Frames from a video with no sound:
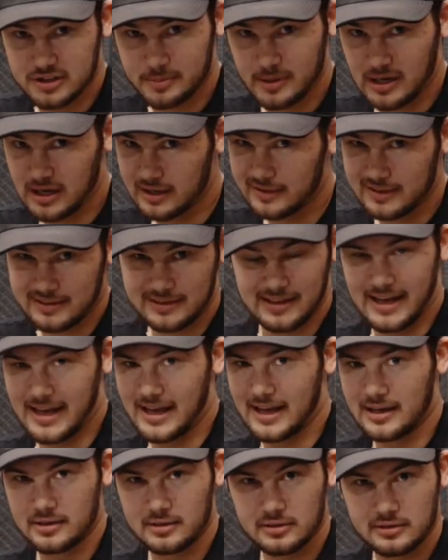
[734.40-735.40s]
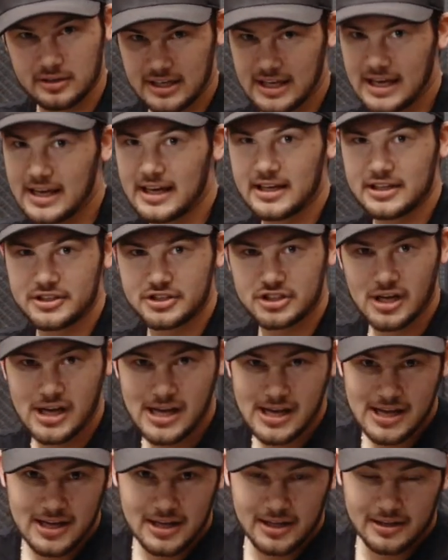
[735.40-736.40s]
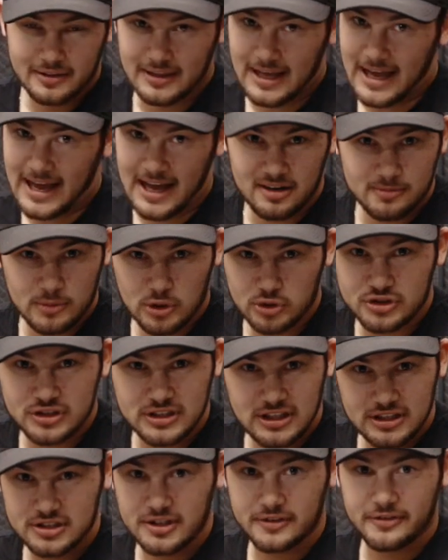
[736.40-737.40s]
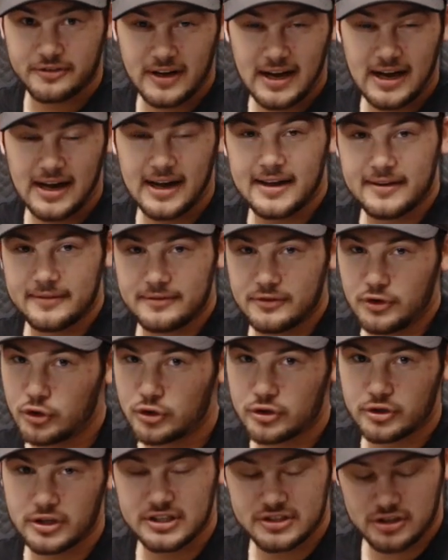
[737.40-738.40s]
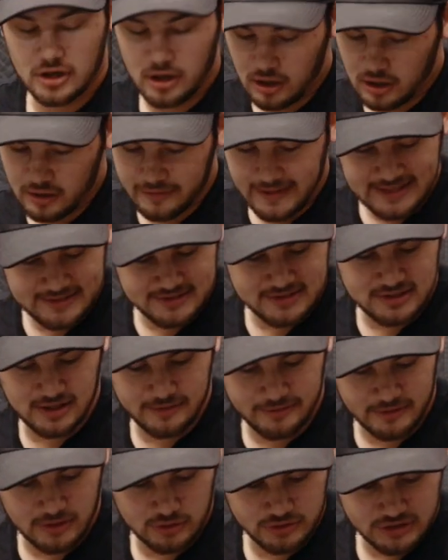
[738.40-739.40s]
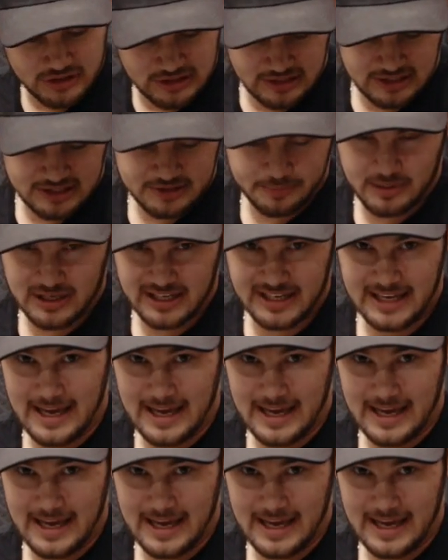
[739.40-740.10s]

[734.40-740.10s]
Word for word: spot, like the handle, the cage, the Atomos Ninja 5, Nucleus, all that stuff goes in this big